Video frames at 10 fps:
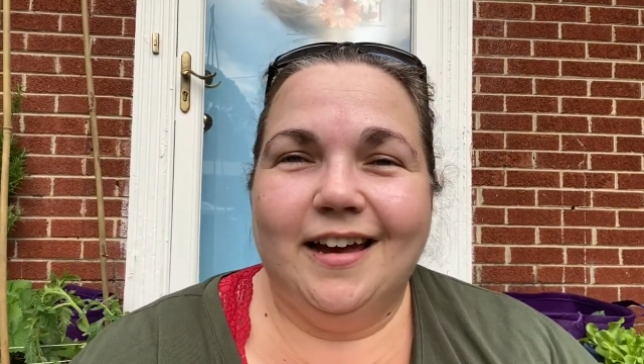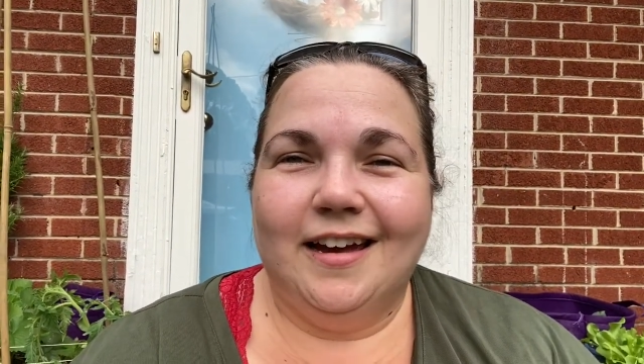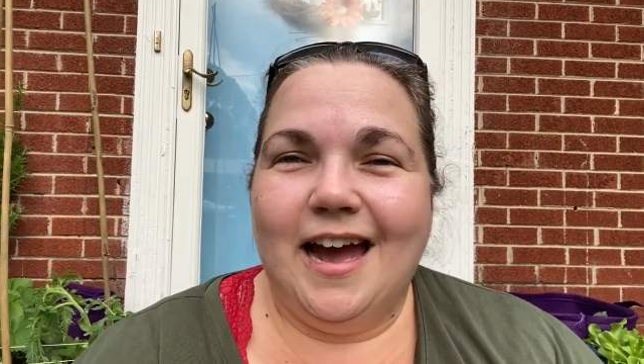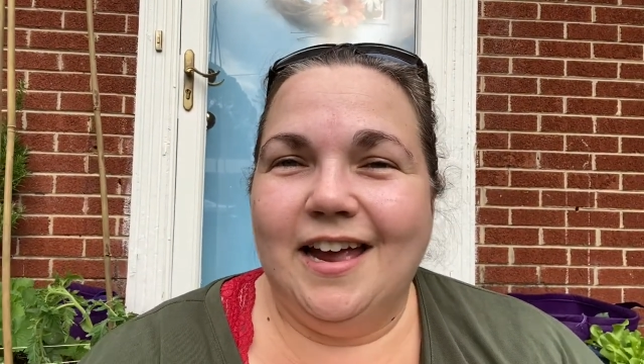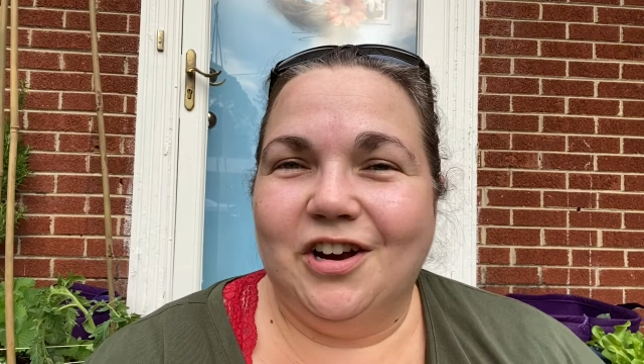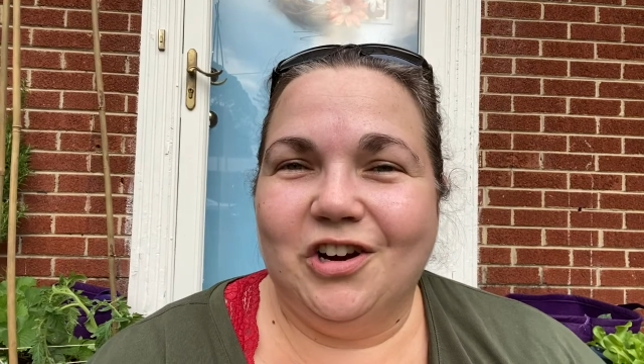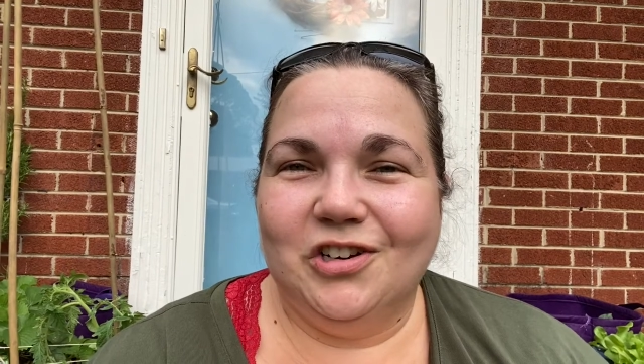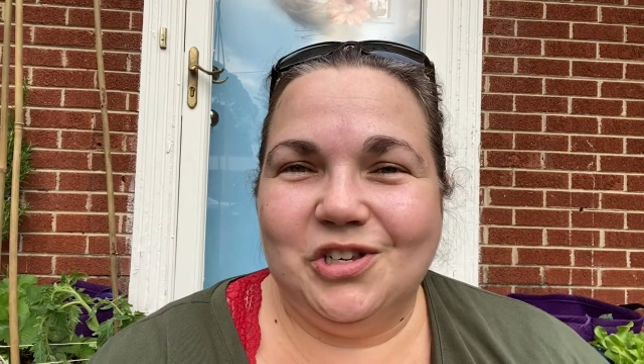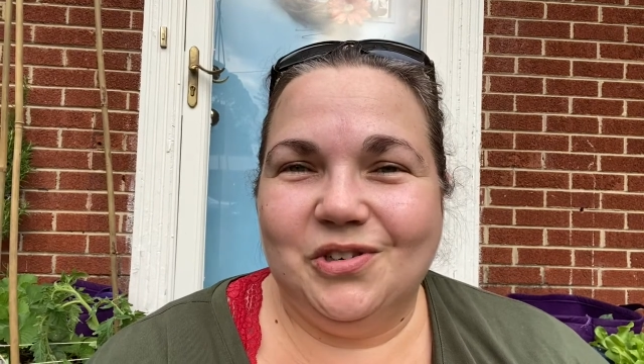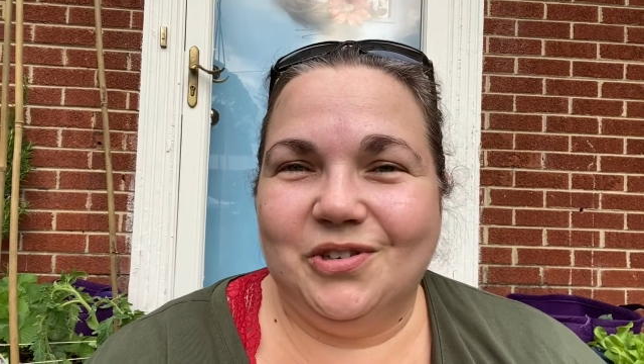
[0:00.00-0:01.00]
I
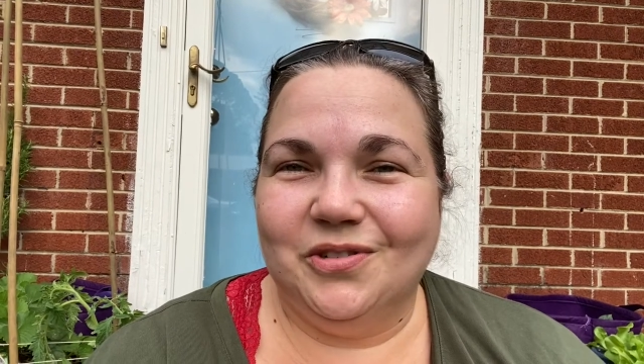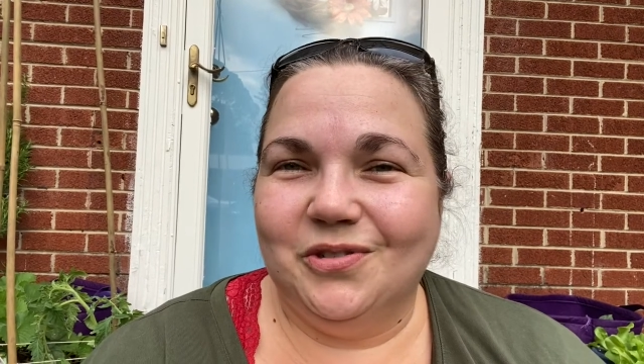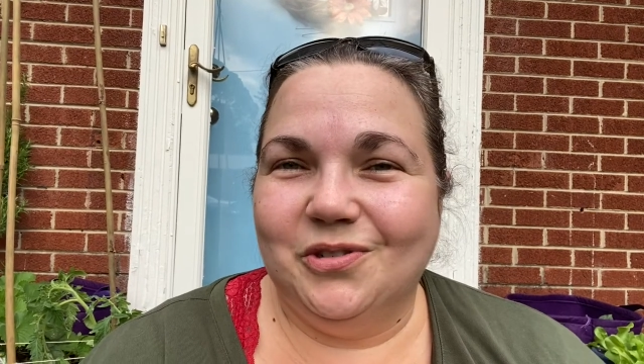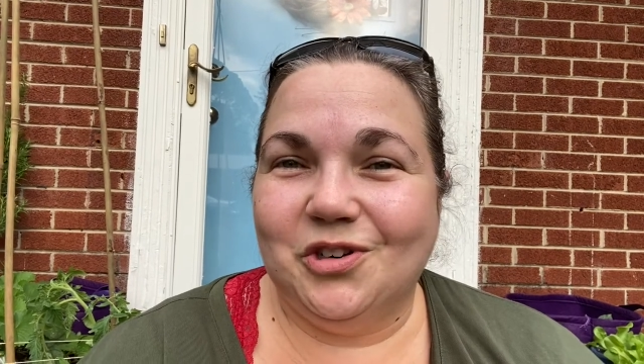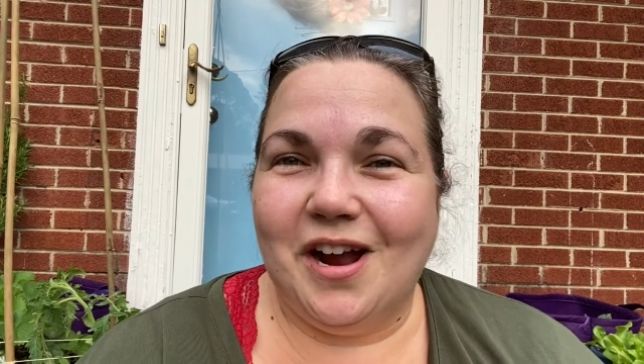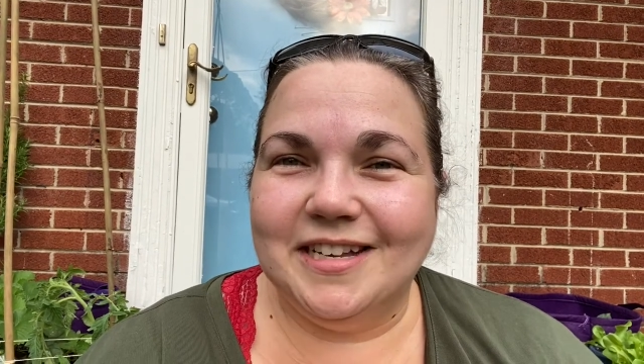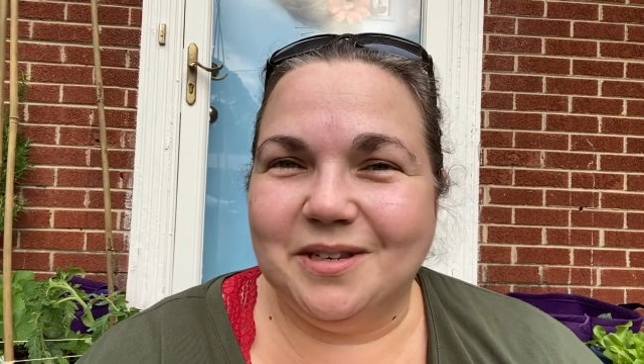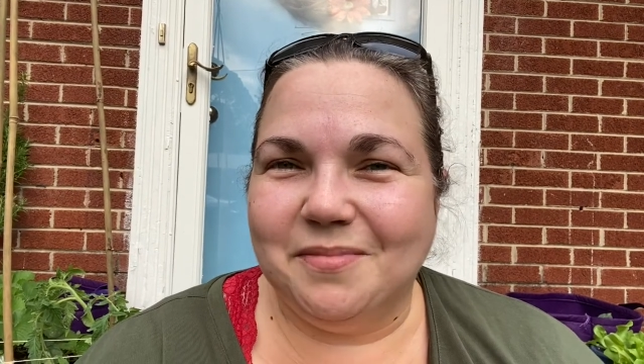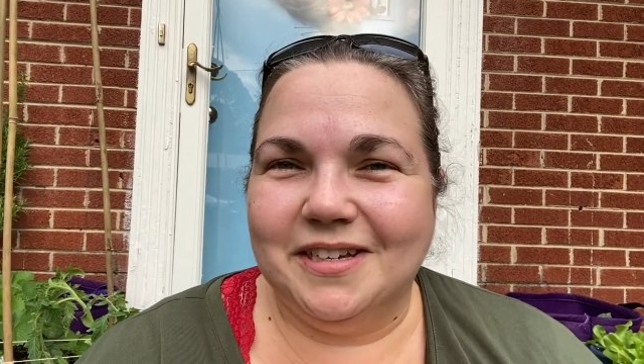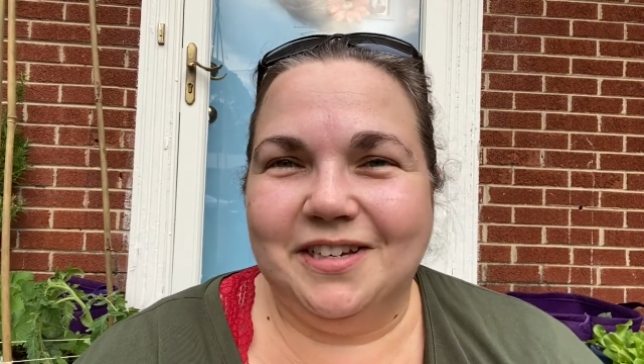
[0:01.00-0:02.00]
encourage you to try
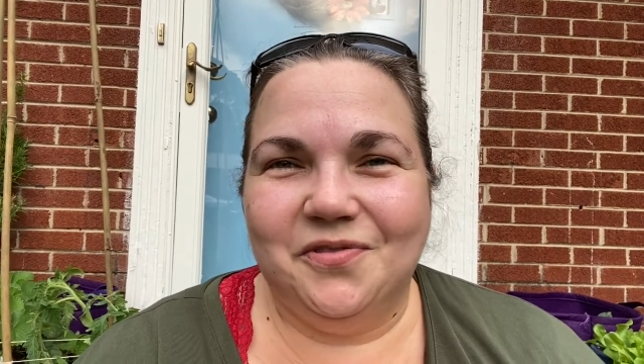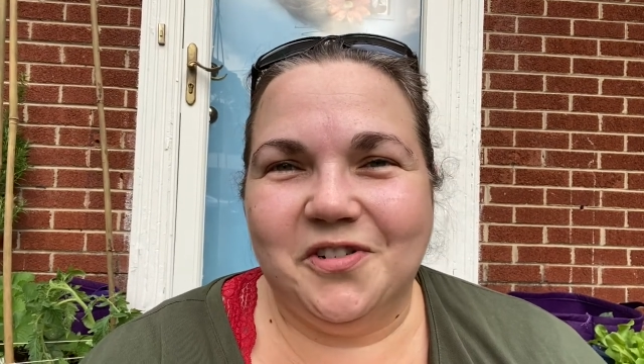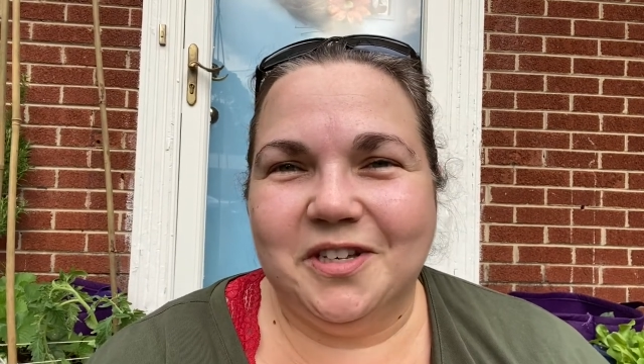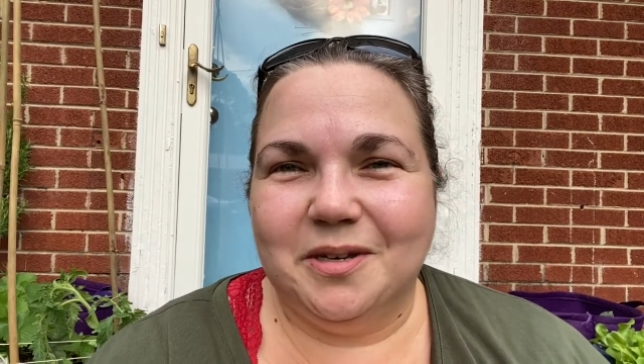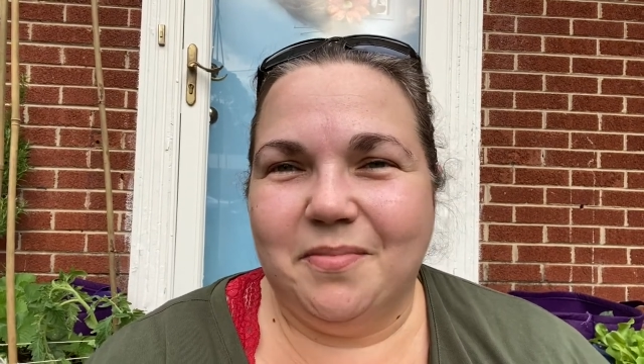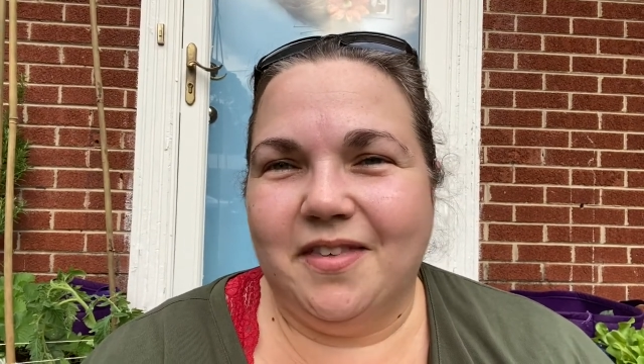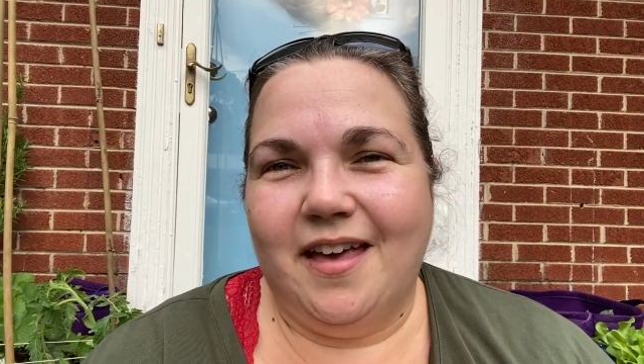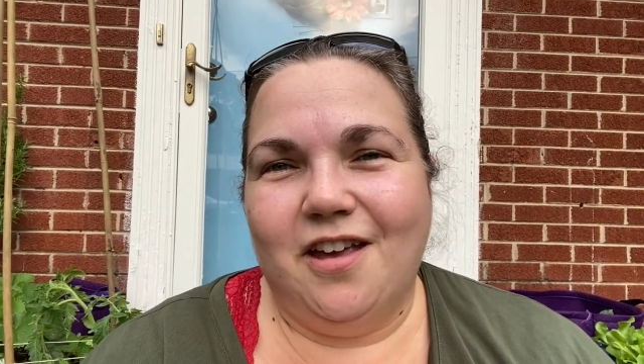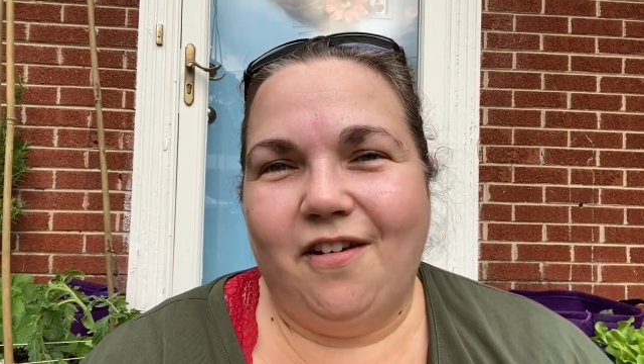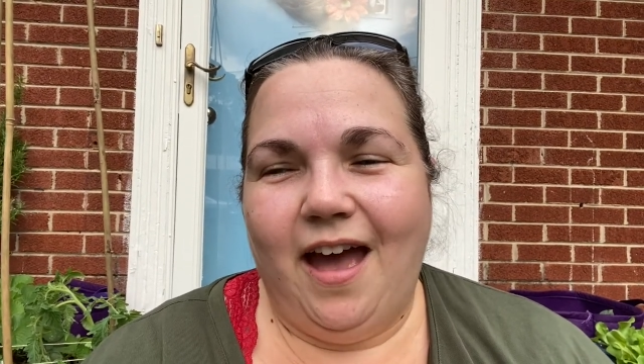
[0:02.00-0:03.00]
something different, something
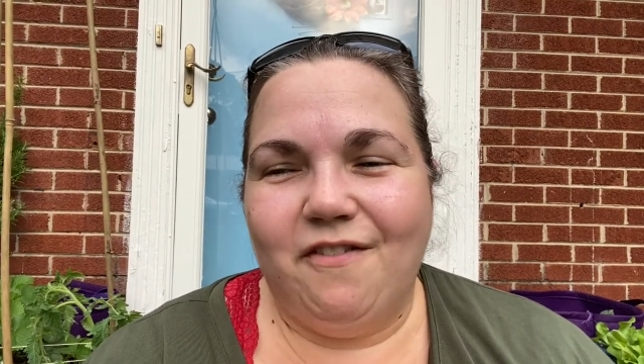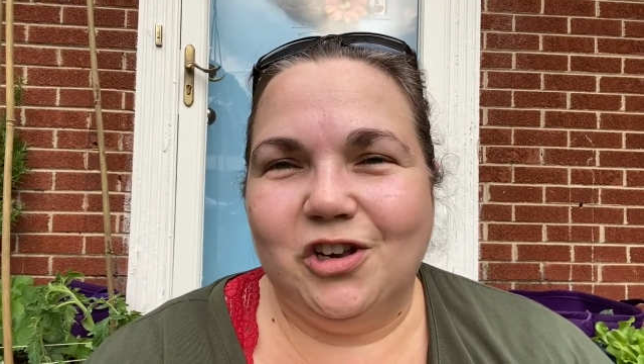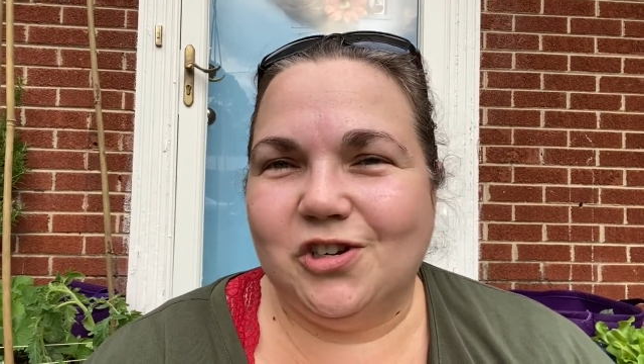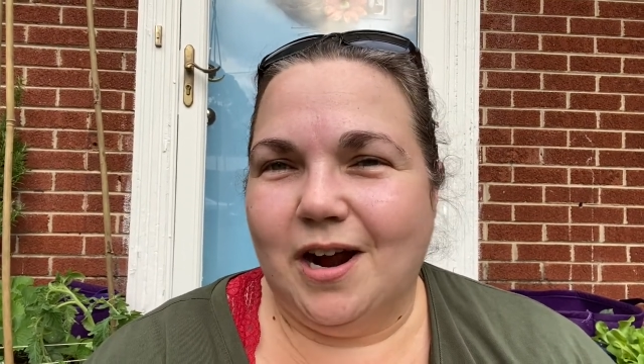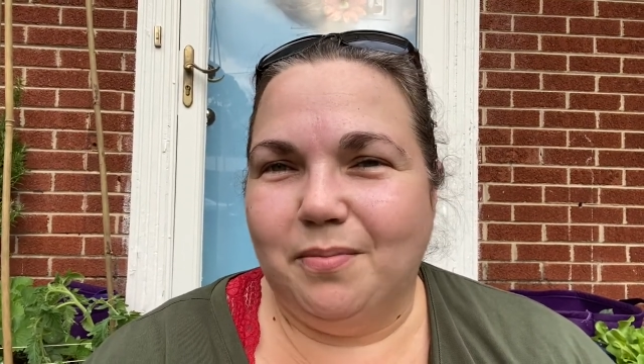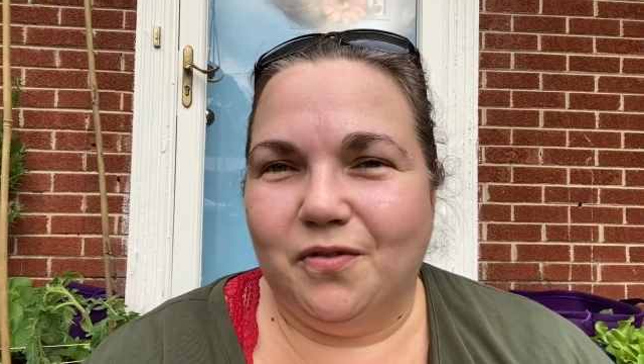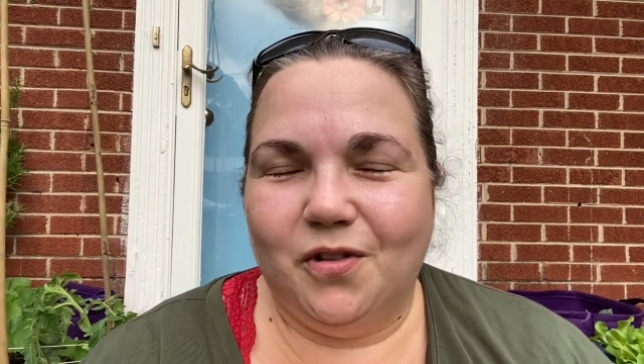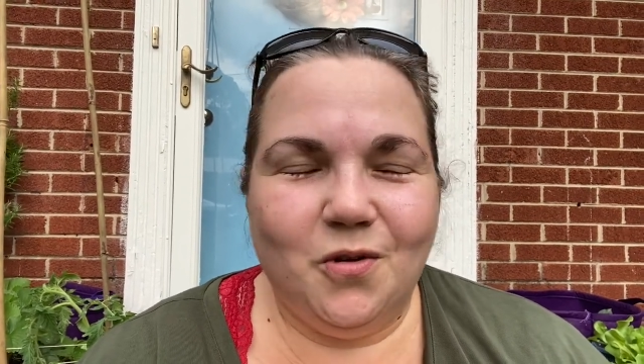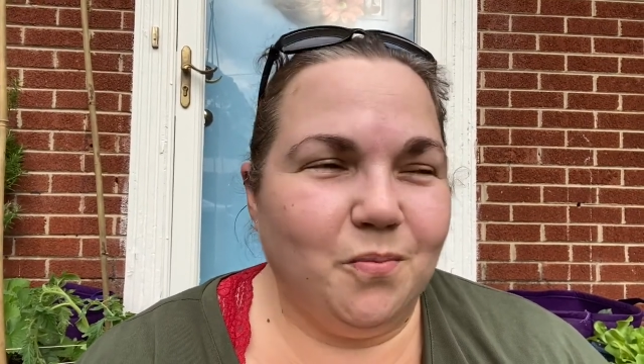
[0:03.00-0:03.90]
that you haven't tried before.